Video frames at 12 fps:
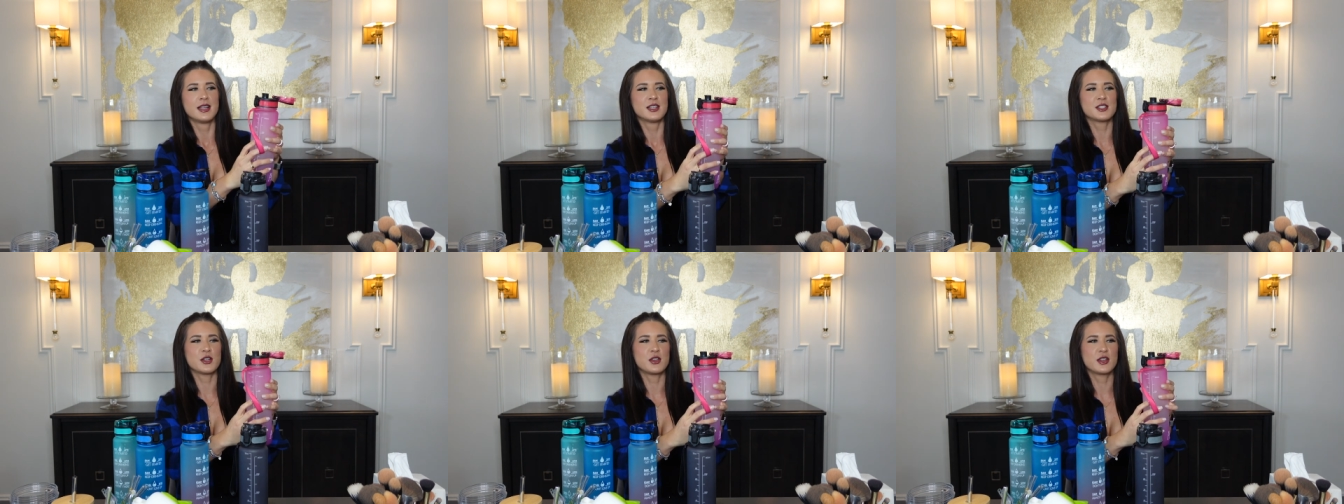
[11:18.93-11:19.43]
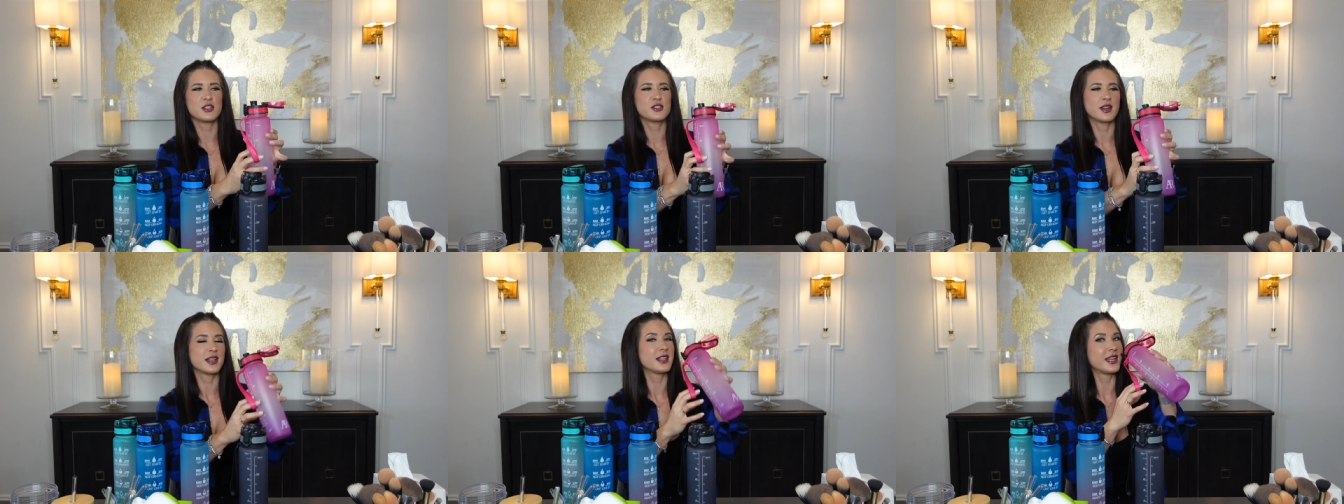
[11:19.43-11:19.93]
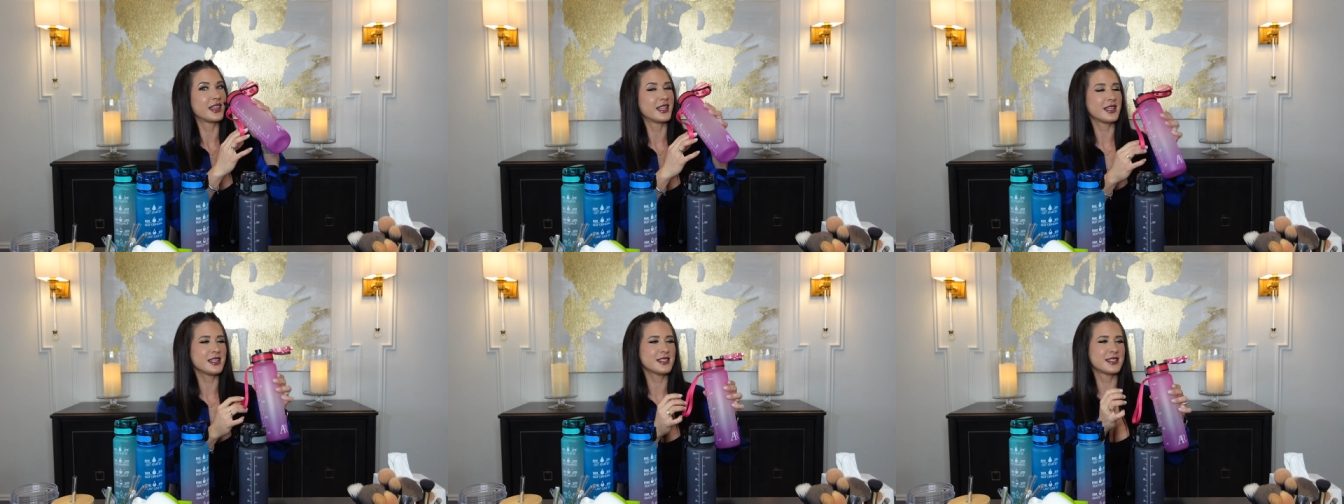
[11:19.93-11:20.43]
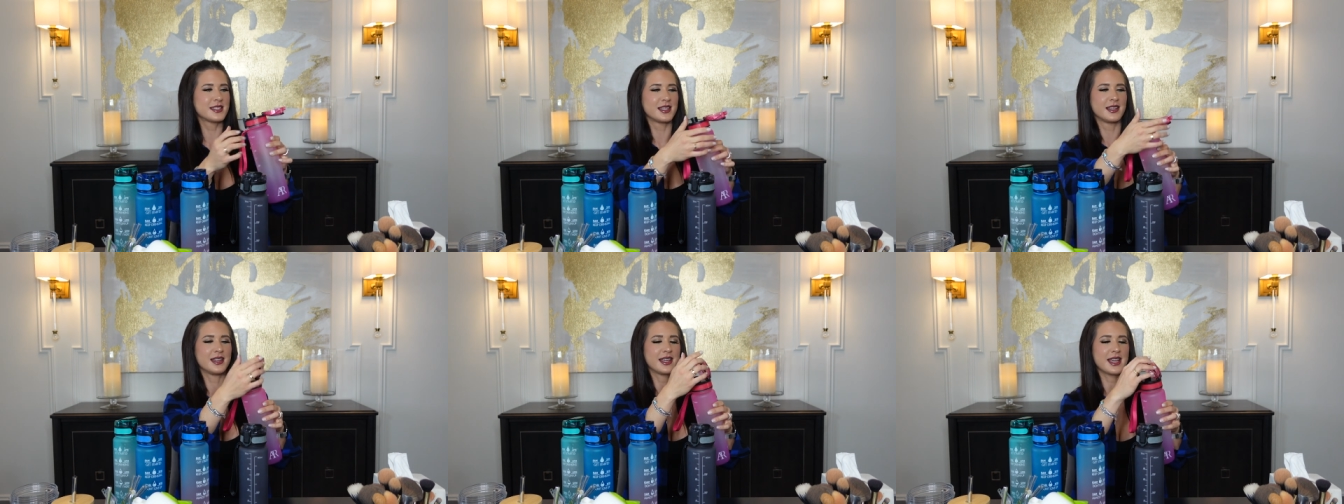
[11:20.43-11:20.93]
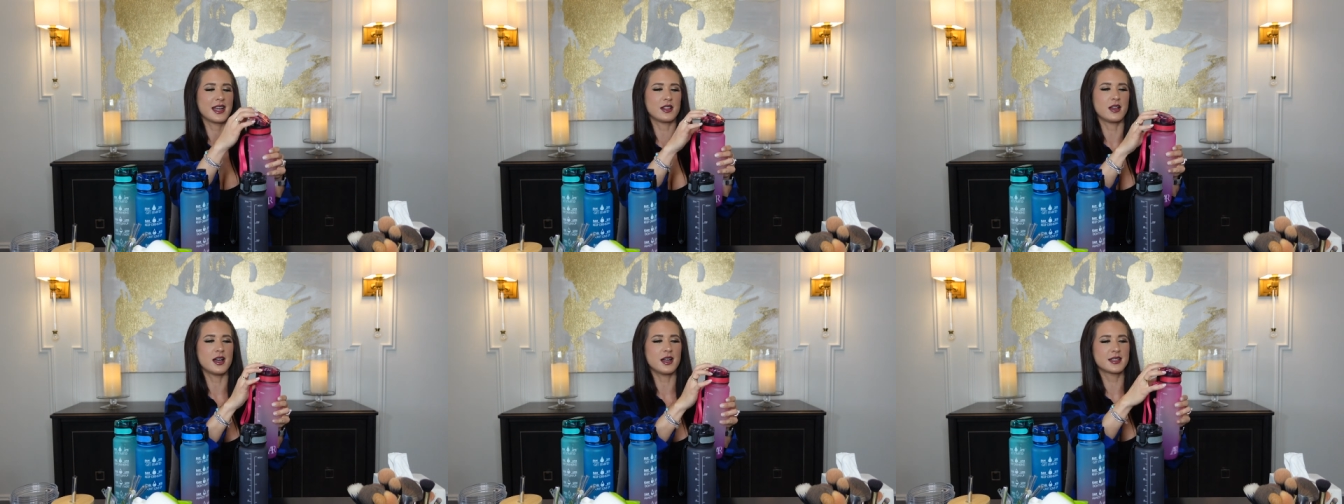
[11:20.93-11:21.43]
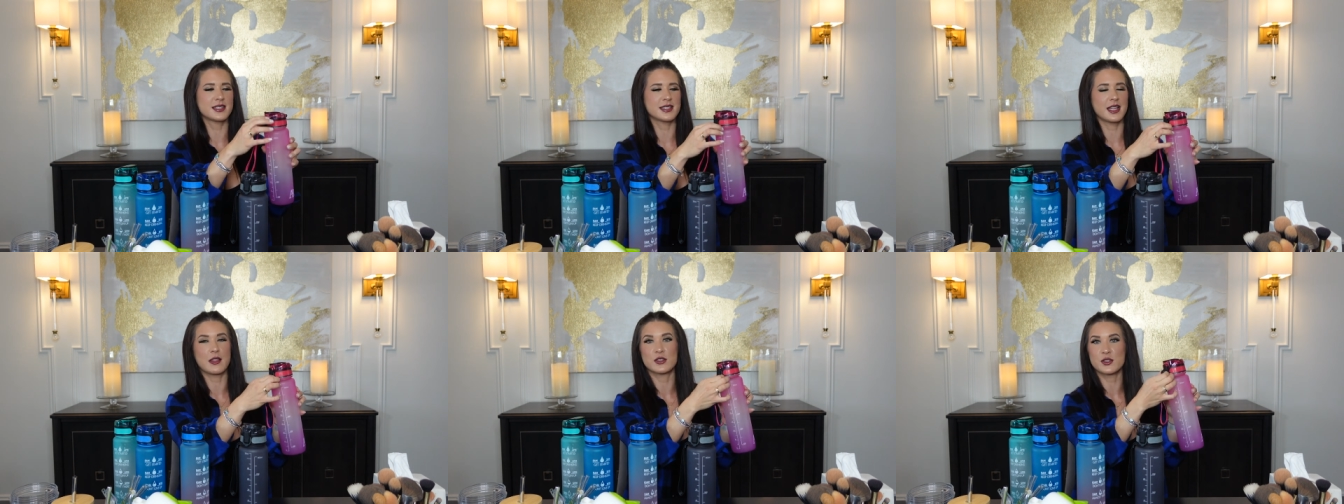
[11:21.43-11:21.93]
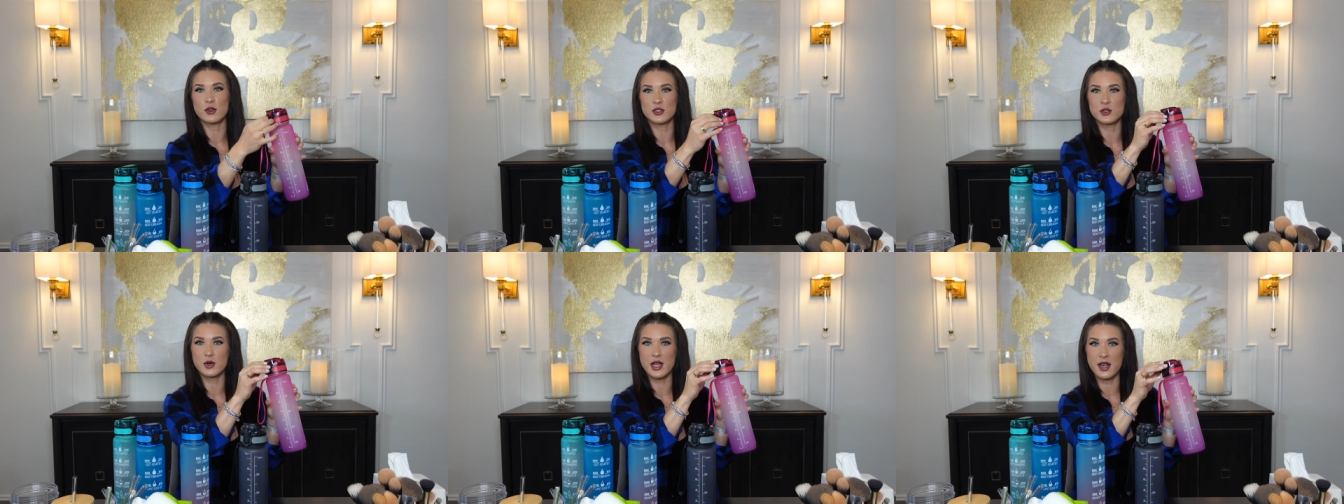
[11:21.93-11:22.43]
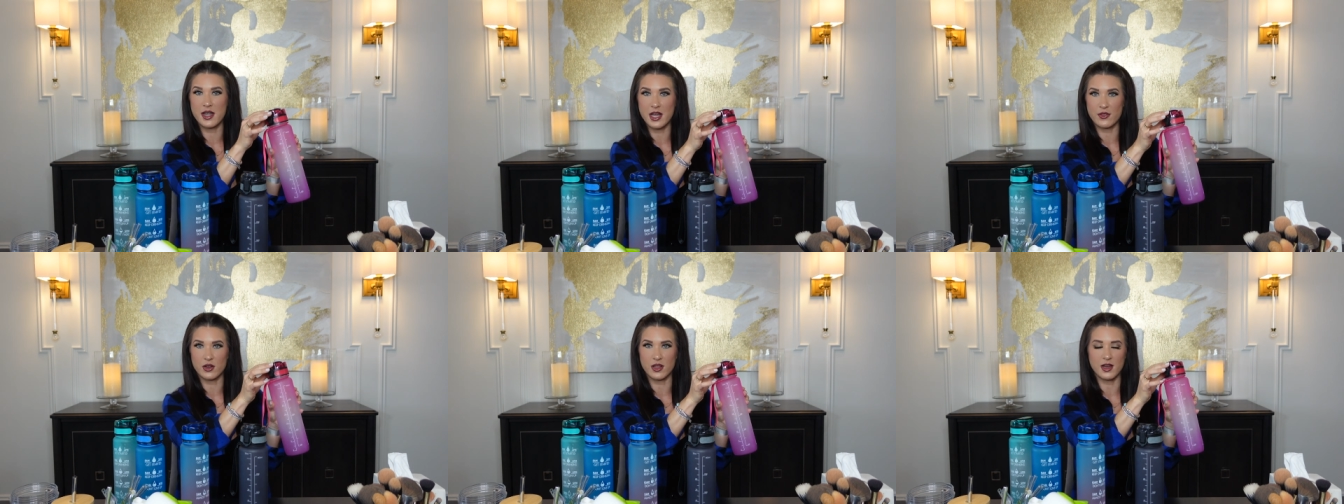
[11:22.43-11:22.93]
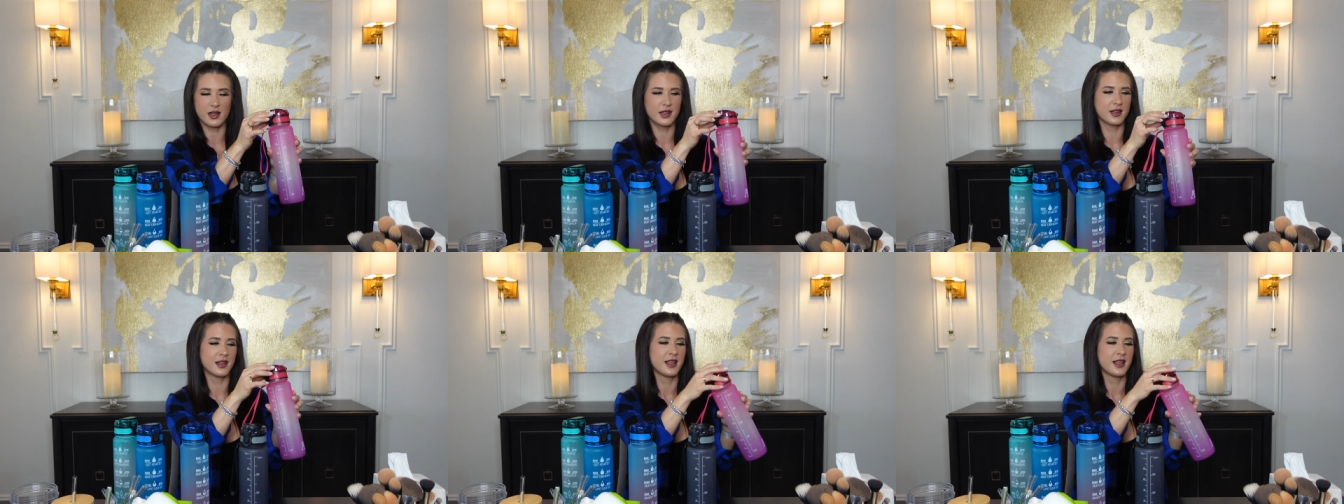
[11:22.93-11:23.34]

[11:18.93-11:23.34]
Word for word: So you can drink like this. Again, it locks, and there's also another lock.